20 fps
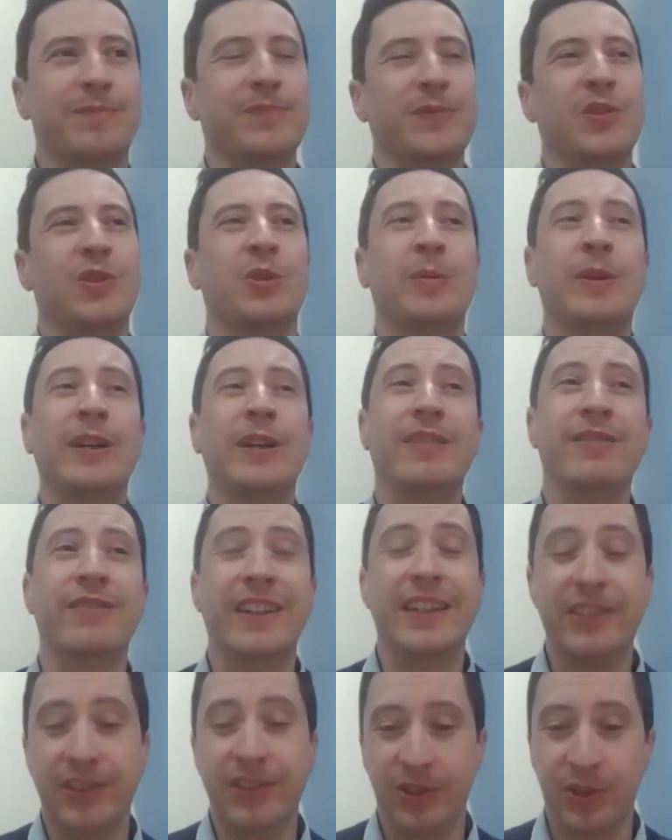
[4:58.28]
So my
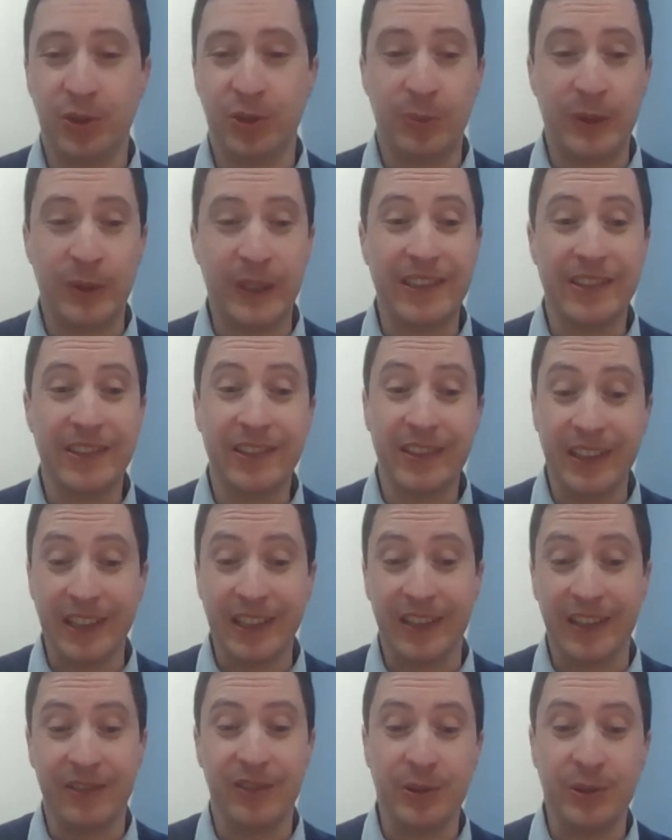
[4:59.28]
advice to somebody else
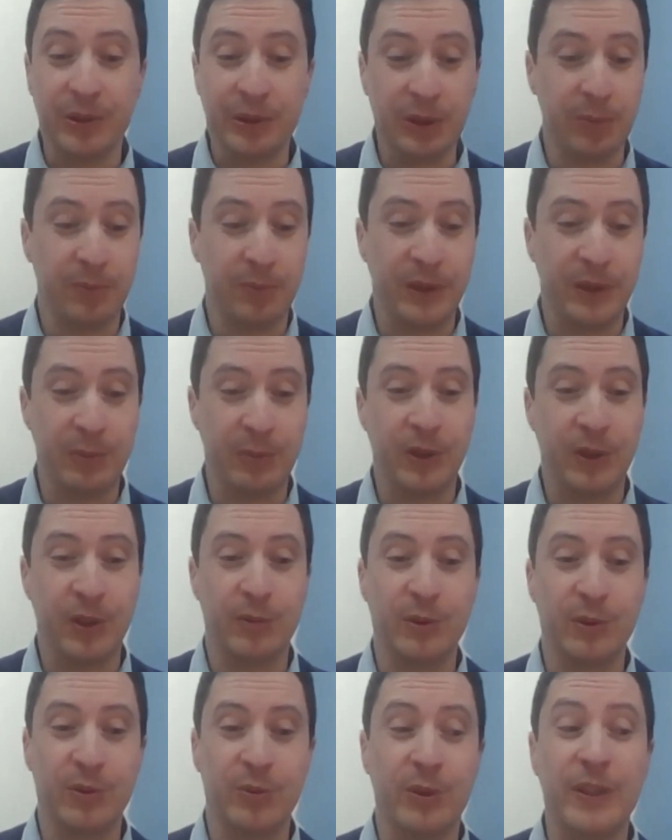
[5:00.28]
thinking of doing the
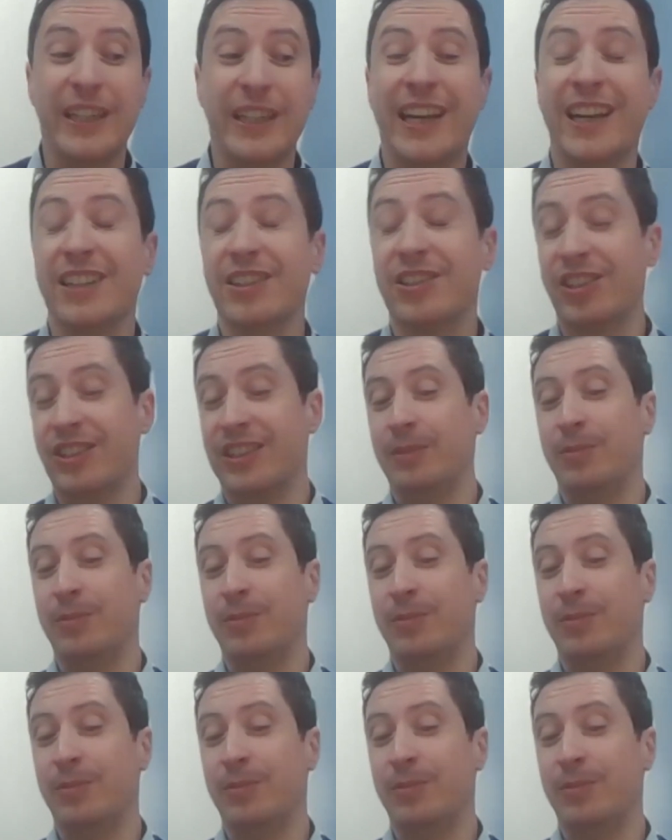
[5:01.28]
diploma would actually